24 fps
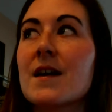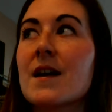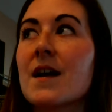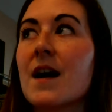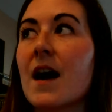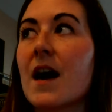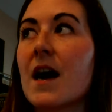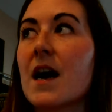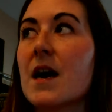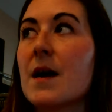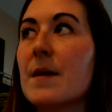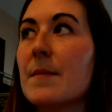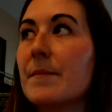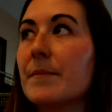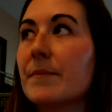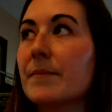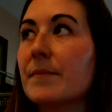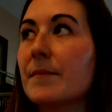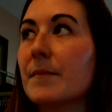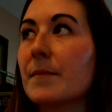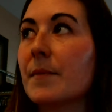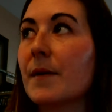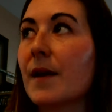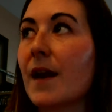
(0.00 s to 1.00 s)

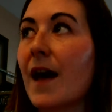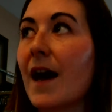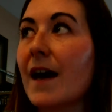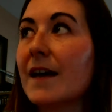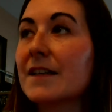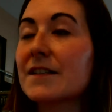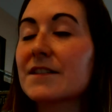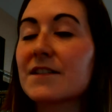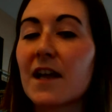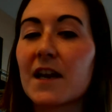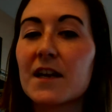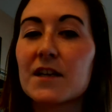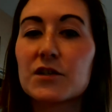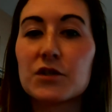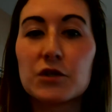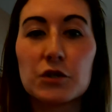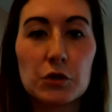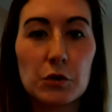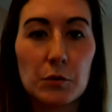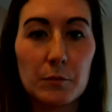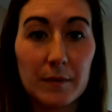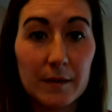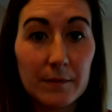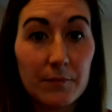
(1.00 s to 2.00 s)
But I decided
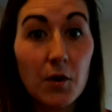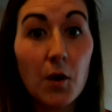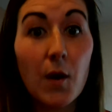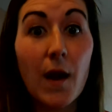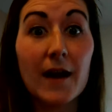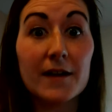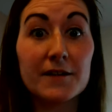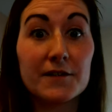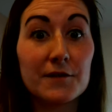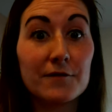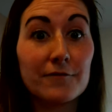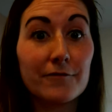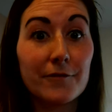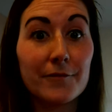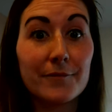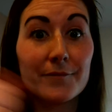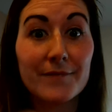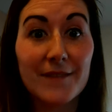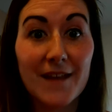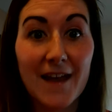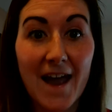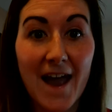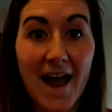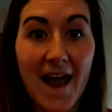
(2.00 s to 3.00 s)
to be proactive
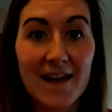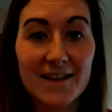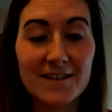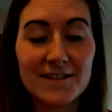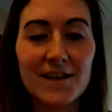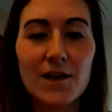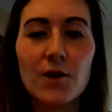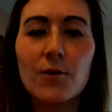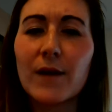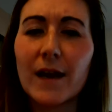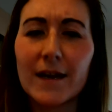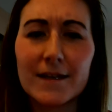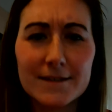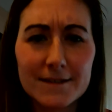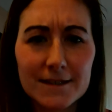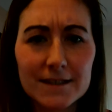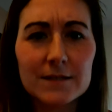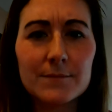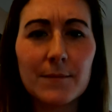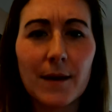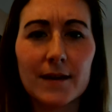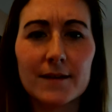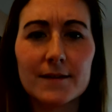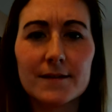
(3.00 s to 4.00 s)
and say, okay, 6
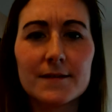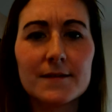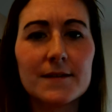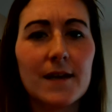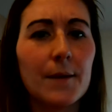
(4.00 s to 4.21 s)
months.